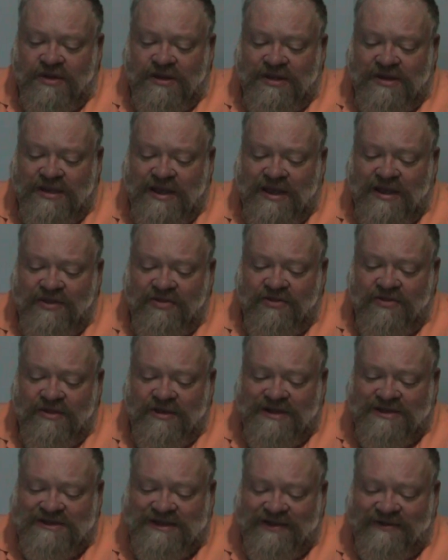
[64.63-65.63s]
the 10th,
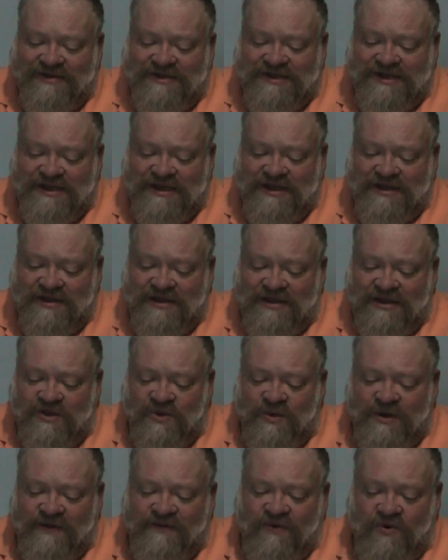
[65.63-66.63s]
the 17th, and the
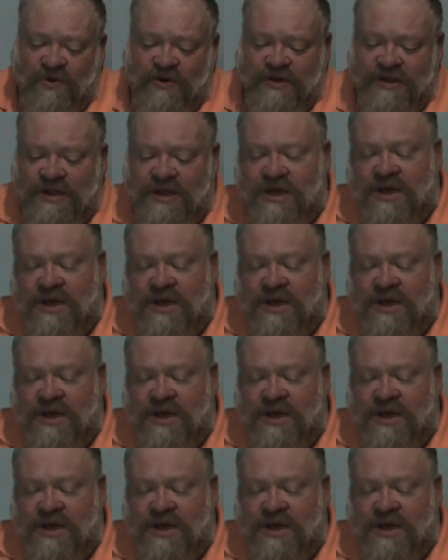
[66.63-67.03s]
24th.